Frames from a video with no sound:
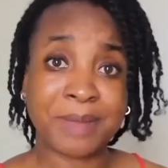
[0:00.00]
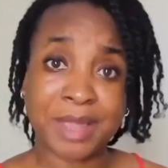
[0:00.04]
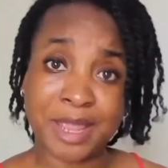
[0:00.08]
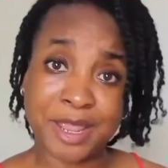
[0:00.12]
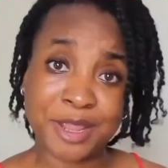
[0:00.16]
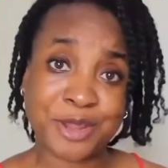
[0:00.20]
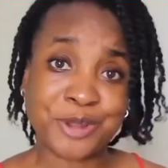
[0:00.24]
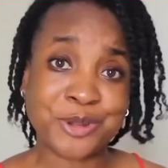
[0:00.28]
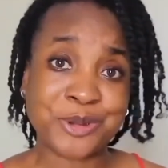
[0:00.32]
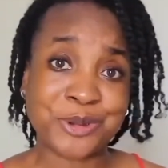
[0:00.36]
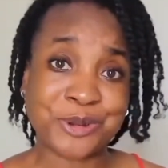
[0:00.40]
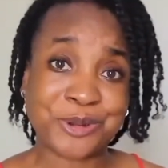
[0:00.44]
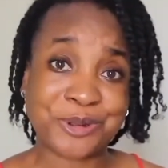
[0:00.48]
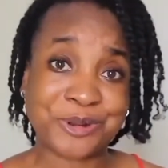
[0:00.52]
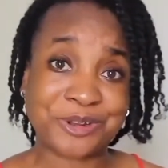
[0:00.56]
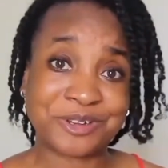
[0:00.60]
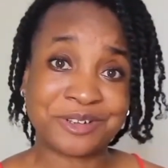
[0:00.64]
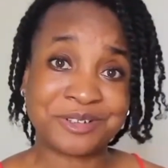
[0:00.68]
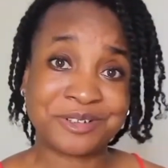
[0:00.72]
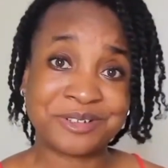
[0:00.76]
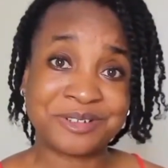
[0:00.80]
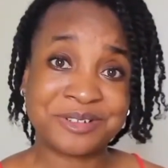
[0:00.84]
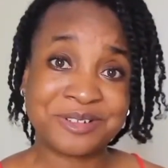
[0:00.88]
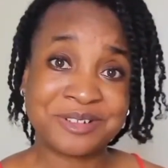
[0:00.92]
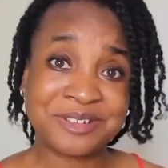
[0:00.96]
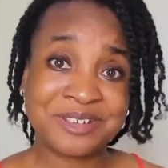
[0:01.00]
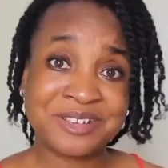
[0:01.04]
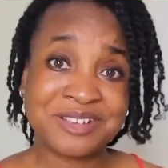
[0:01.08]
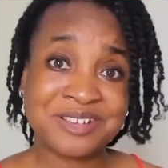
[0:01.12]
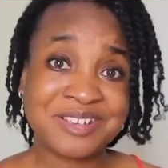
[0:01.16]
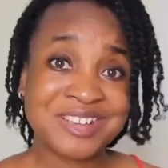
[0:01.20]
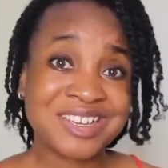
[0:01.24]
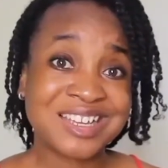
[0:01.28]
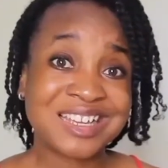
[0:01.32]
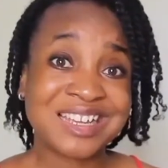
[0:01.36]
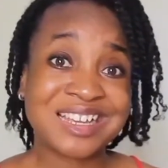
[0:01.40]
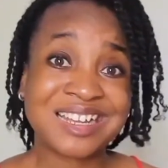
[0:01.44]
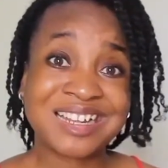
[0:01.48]
my girl,
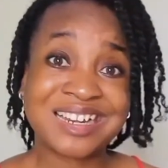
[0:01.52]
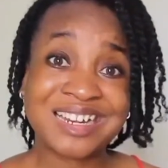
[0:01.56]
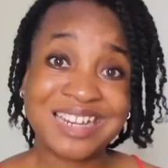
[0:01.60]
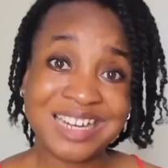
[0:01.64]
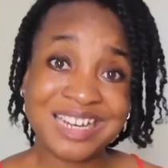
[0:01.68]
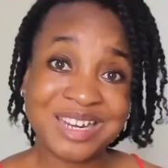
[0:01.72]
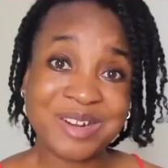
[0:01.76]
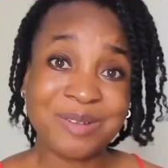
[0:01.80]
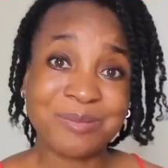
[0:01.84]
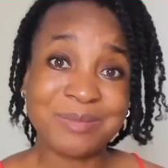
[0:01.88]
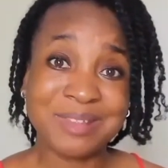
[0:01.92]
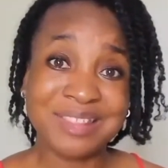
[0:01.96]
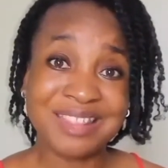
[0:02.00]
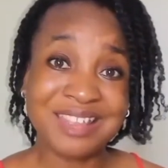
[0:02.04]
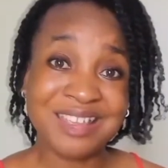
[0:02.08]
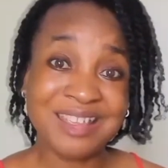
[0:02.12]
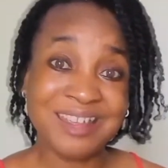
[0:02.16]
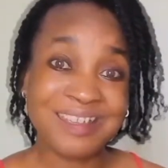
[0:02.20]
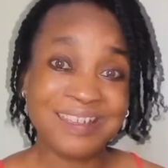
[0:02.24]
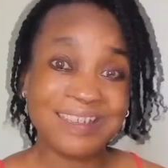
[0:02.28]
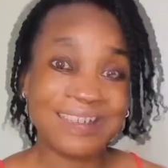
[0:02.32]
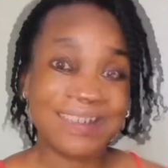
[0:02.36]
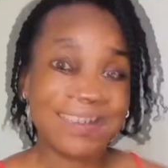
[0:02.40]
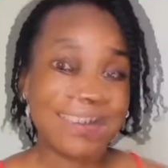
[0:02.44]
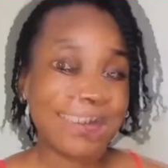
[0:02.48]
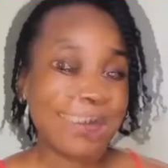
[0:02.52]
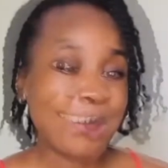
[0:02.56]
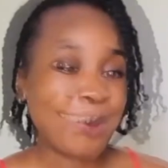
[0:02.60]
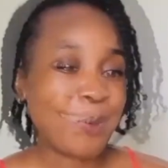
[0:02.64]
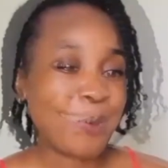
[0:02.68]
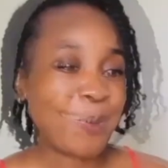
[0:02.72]
clean up the thing,